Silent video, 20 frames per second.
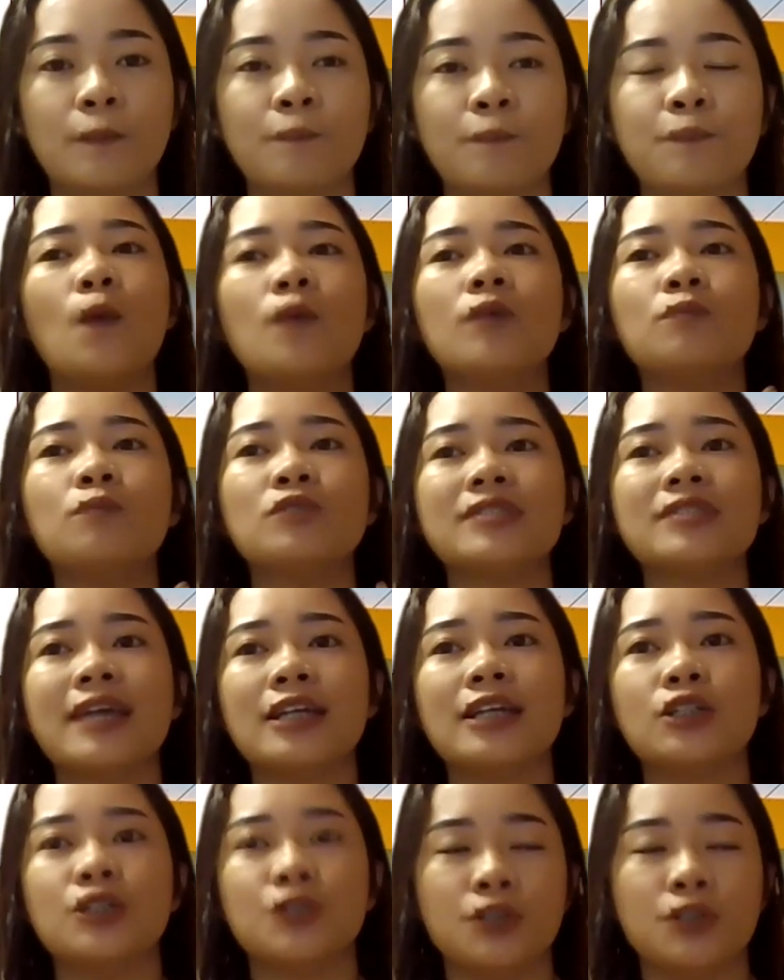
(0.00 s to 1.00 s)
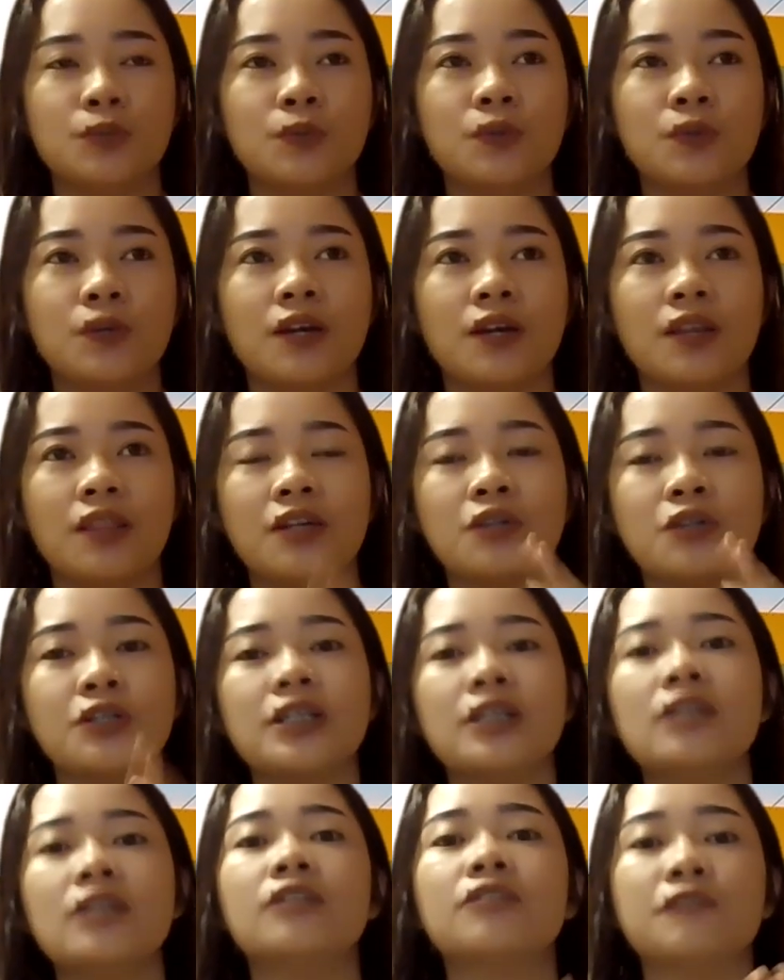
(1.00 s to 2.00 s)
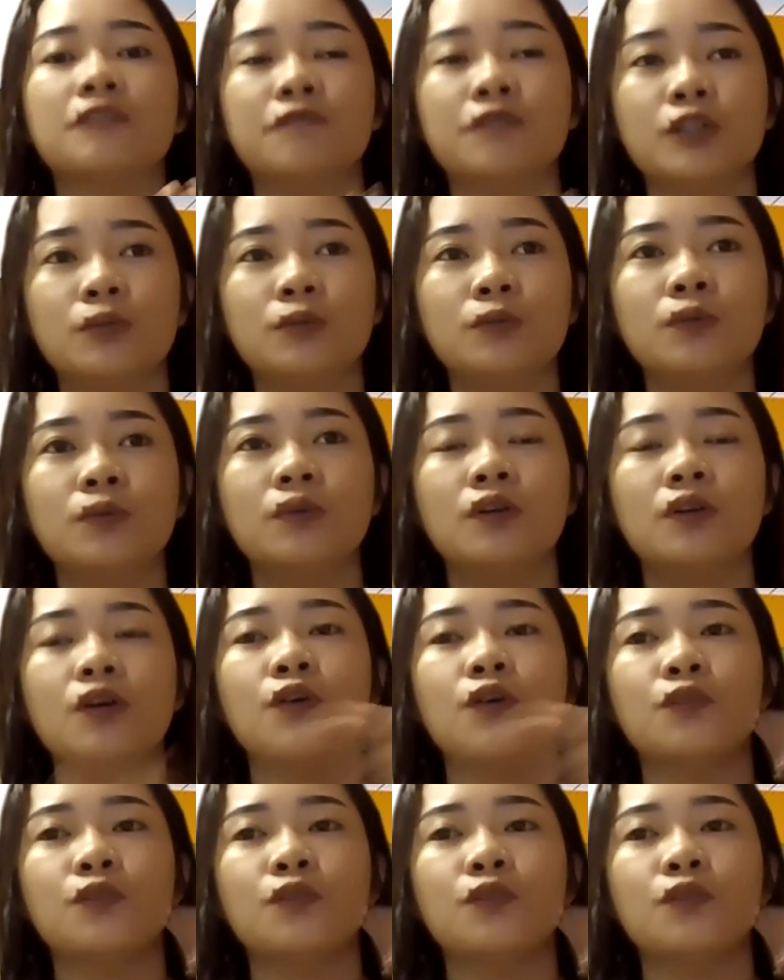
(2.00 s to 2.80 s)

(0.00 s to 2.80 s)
So I will present to you the critical review,